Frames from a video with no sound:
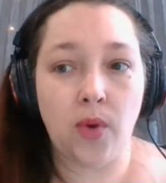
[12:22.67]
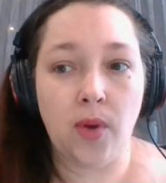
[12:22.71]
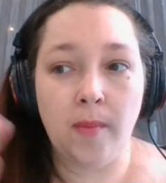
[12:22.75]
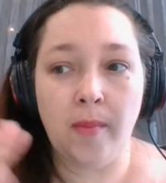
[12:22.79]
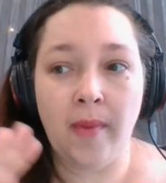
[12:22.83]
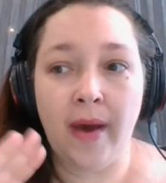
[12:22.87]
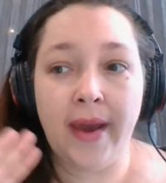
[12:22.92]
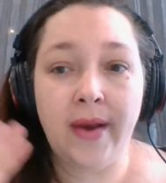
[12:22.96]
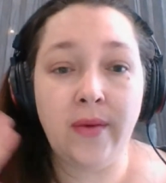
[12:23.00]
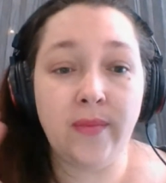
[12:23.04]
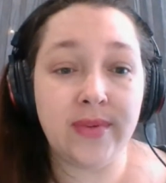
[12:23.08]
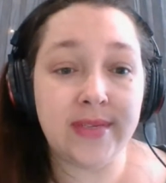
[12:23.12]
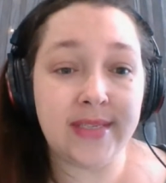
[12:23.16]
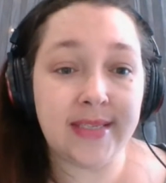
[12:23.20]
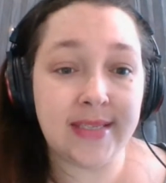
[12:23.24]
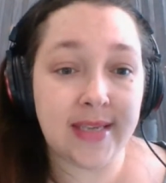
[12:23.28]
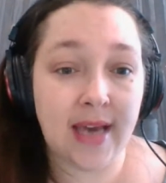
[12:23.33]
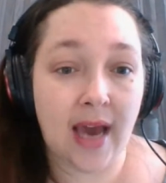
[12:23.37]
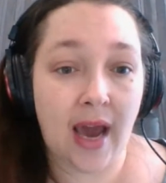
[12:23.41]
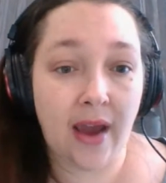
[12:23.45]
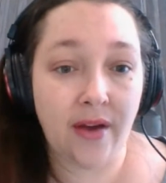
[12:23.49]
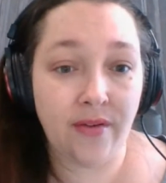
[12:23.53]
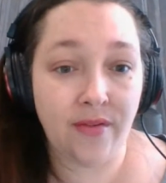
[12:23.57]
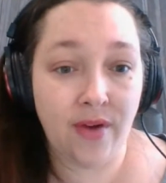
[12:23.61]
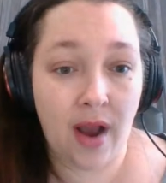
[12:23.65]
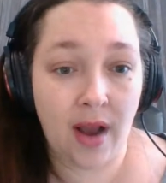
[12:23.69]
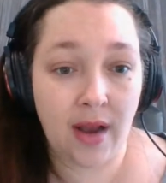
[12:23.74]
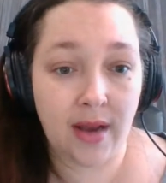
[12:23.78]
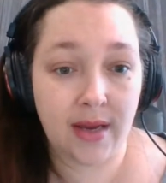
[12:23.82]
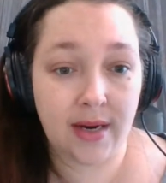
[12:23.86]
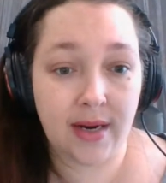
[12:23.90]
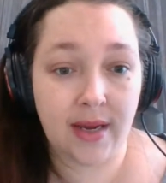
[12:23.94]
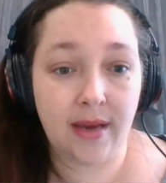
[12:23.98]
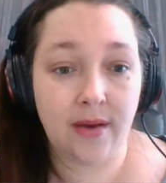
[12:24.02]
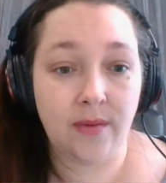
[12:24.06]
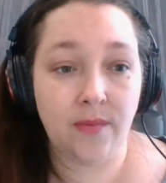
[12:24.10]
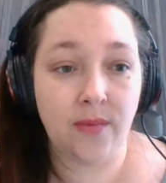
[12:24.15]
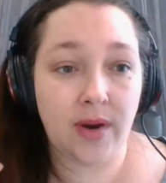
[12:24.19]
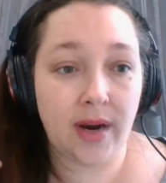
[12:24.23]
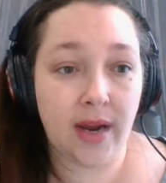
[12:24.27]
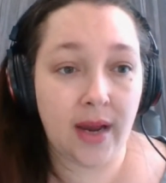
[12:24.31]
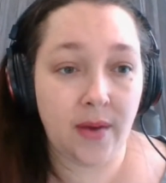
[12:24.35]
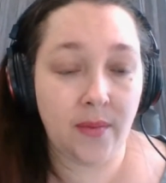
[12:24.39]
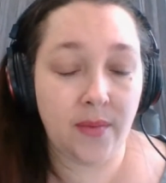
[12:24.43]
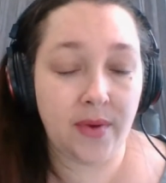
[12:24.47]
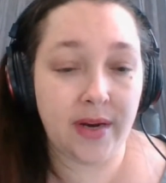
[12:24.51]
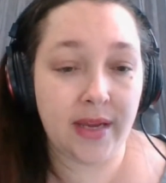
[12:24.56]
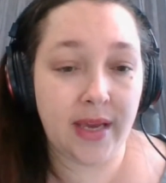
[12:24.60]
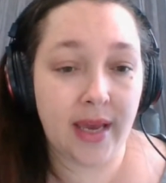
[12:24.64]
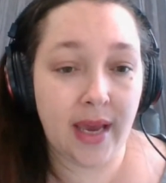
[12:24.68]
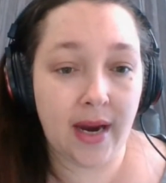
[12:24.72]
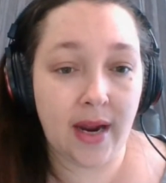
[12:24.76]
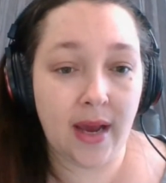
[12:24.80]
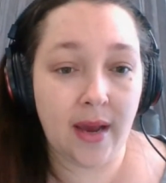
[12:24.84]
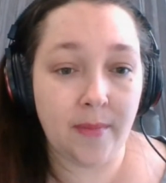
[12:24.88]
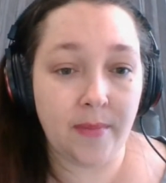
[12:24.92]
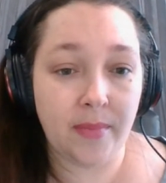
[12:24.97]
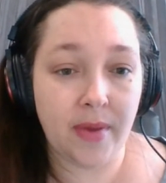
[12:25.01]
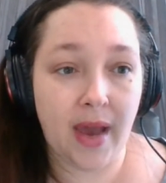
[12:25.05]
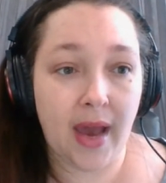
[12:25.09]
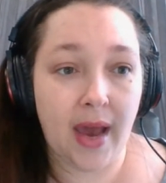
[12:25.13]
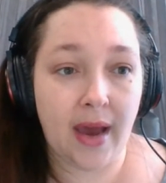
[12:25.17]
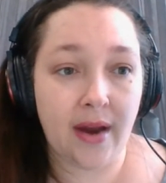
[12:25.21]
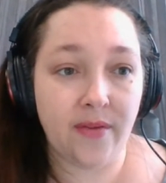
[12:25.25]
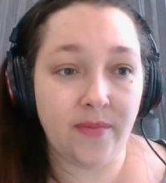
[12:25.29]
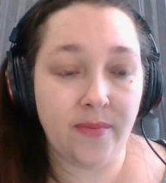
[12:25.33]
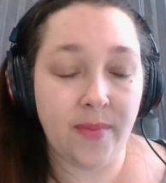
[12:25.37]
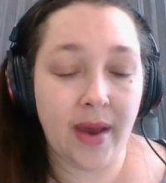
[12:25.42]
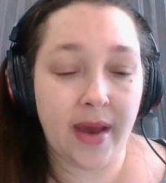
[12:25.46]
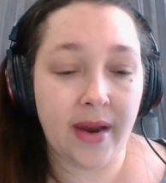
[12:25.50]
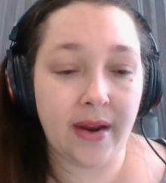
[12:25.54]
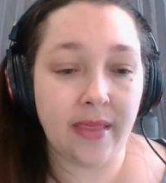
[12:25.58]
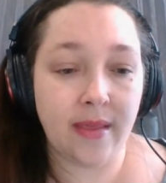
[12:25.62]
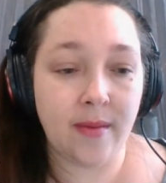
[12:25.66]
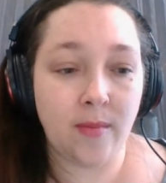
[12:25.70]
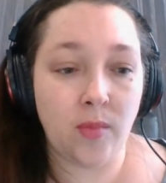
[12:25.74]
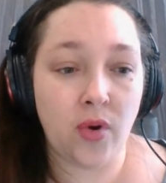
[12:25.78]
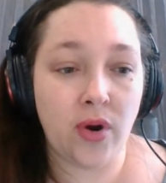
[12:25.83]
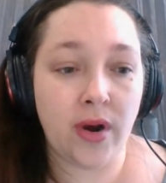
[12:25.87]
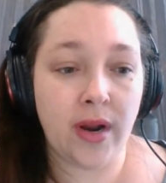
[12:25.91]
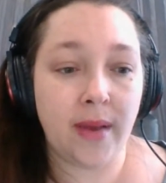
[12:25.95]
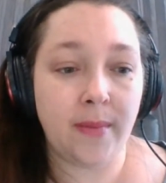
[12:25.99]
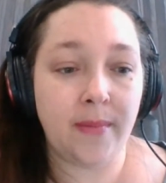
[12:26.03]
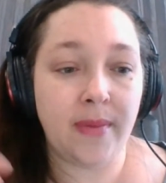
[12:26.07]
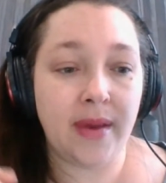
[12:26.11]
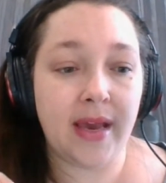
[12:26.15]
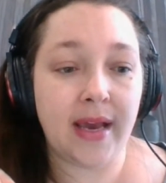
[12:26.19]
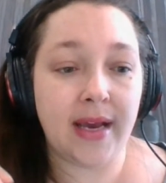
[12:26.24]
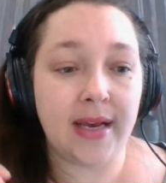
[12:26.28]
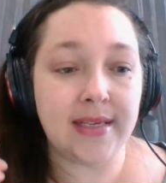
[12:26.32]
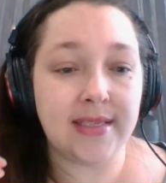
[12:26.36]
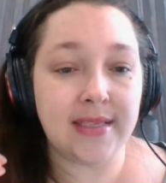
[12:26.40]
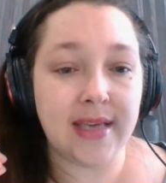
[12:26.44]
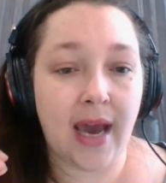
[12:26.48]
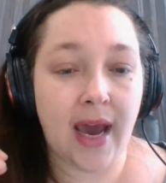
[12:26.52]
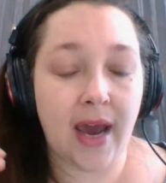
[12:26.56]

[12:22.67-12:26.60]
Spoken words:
Well, mine was skyrocketing when I would get up out of bed in the morning because